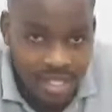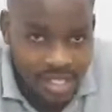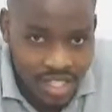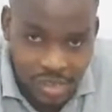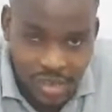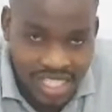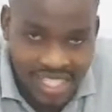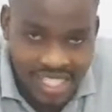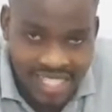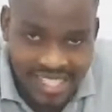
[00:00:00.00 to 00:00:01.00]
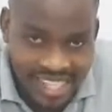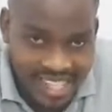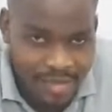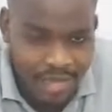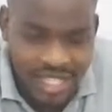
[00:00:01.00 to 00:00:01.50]
she really does
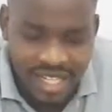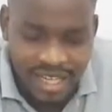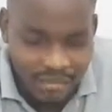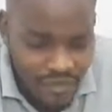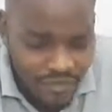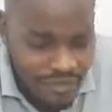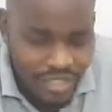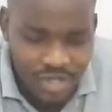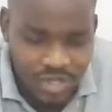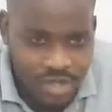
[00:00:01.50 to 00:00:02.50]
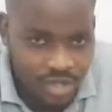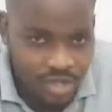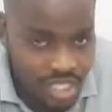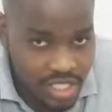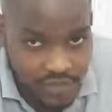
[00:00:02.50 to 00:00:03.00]
nice makeup, facial,
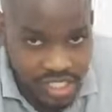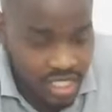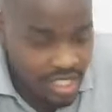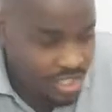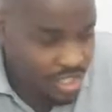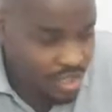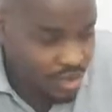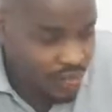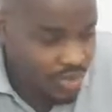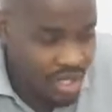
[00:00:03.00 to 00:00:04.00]
so just visit her channel.